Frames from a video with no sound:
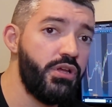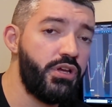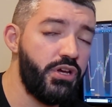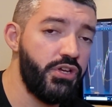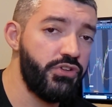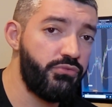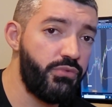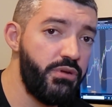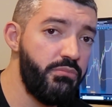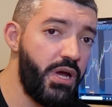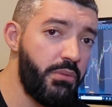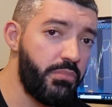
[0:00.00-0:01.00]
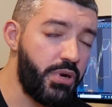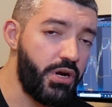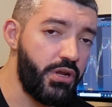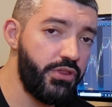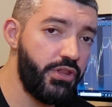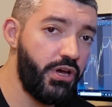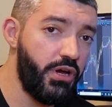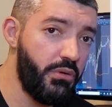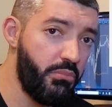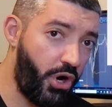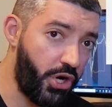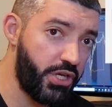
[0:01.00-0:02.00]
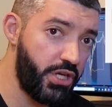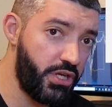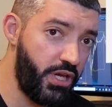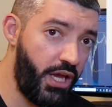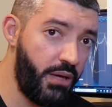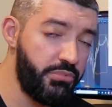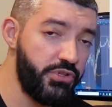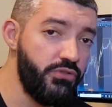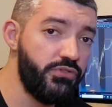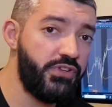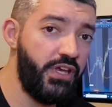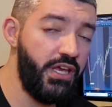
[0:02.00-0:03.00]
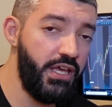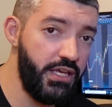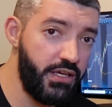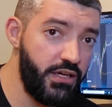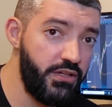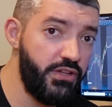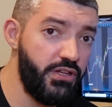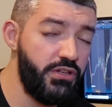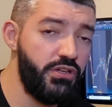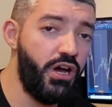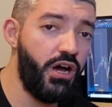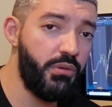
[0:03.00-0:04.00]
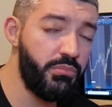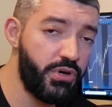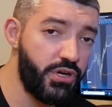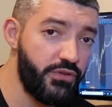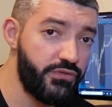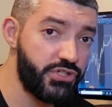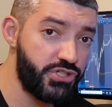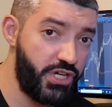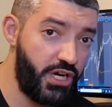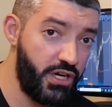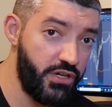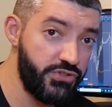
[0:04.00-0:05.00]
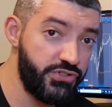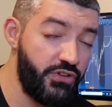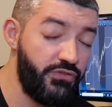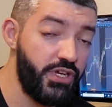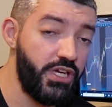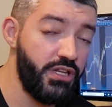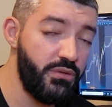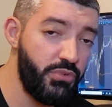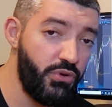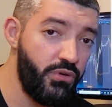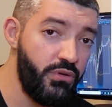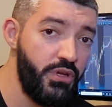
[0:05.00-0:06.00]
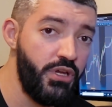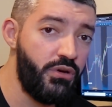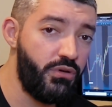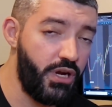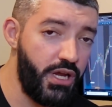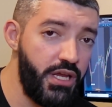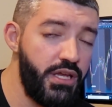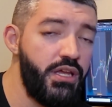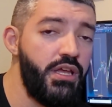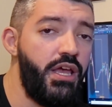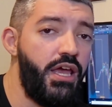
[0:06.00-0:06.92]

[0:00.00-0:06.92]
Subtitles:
Because remember, the market cap, you take the number of shares available, right?